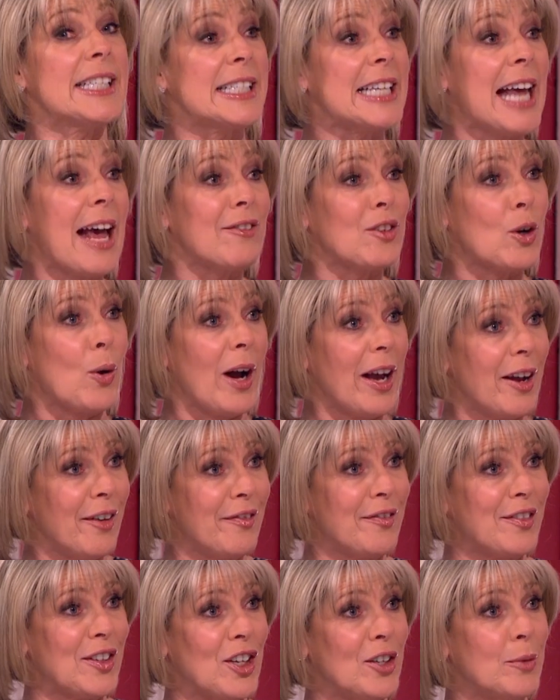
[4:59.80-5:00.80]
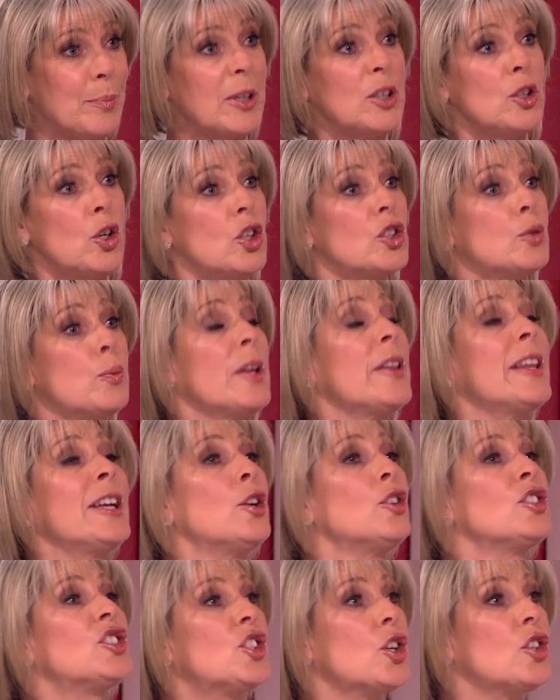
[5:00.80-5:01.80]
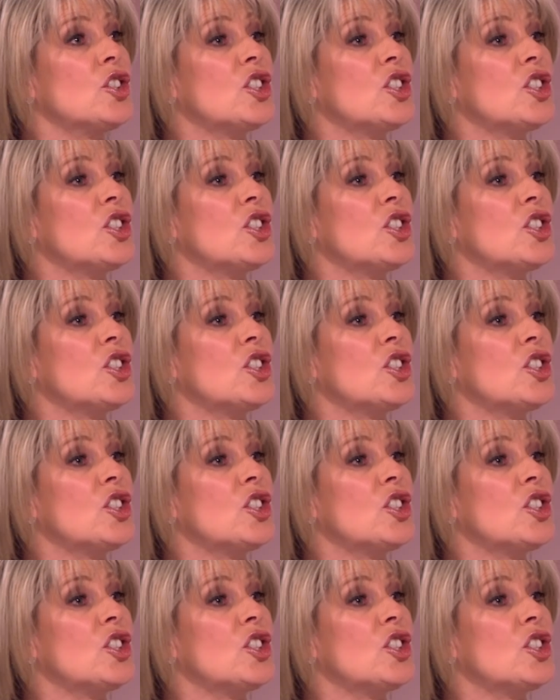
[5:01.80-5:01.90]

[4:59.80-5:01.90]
did have quite a few, but not, well, they're not